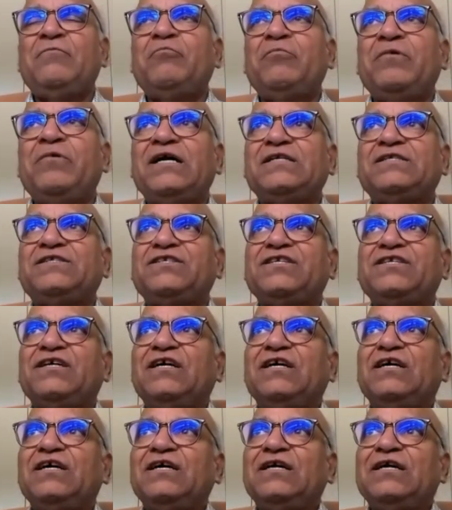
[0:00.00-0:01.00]
But,
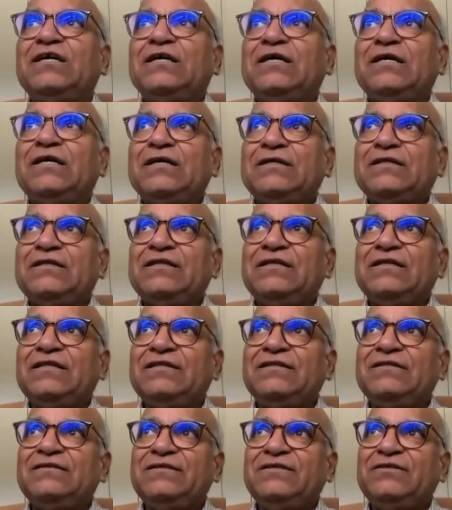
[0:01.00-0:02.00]

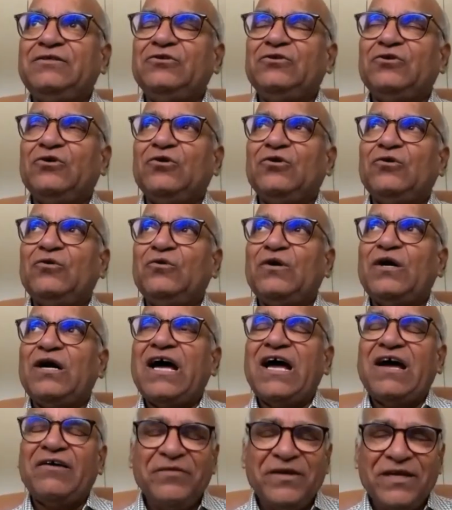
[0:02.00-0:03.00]
you know,
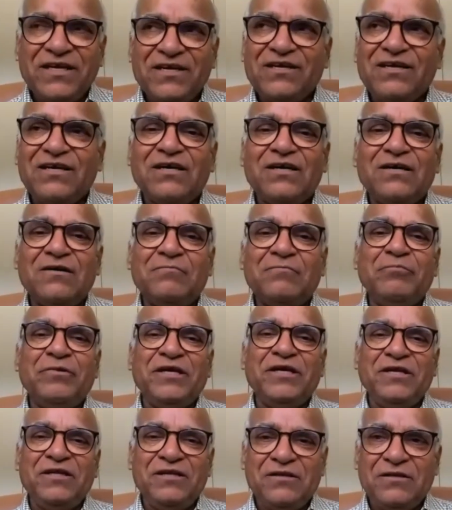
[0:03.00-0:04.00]
having
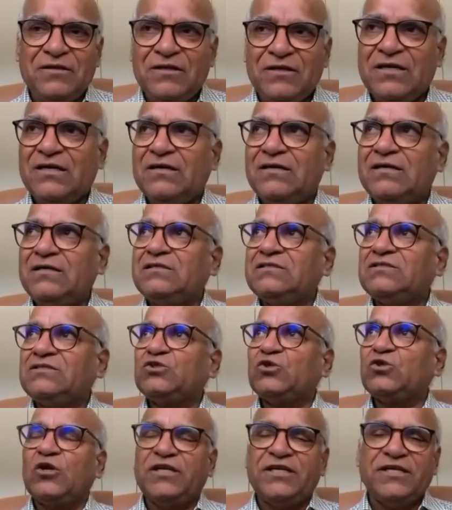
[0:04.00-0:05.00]
been a
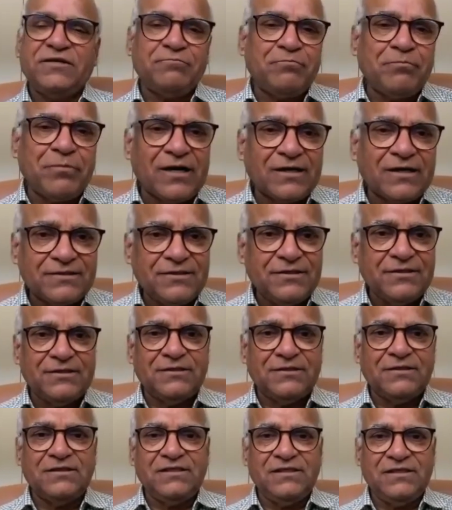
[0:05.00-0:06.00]
solid
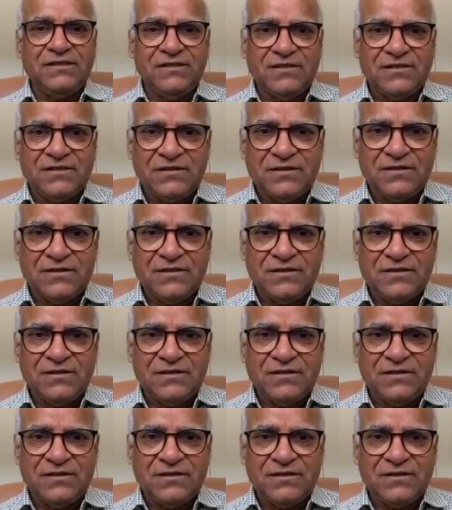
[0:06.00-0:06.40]
partner in